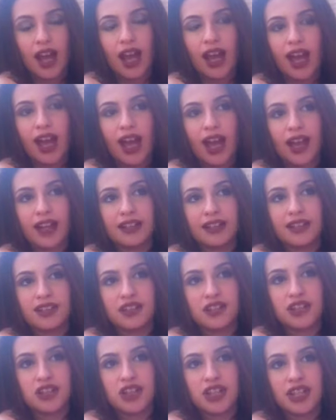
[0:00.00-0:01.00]
And
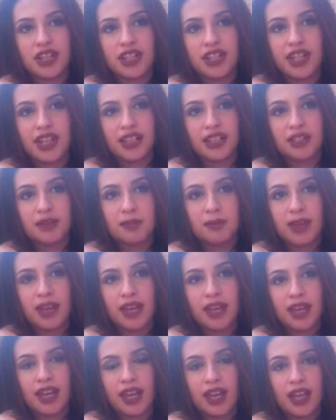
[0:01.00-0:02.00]
she said to
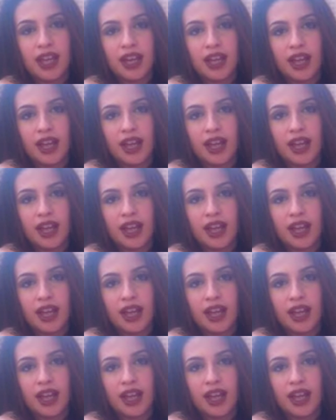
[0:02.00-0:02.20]
me,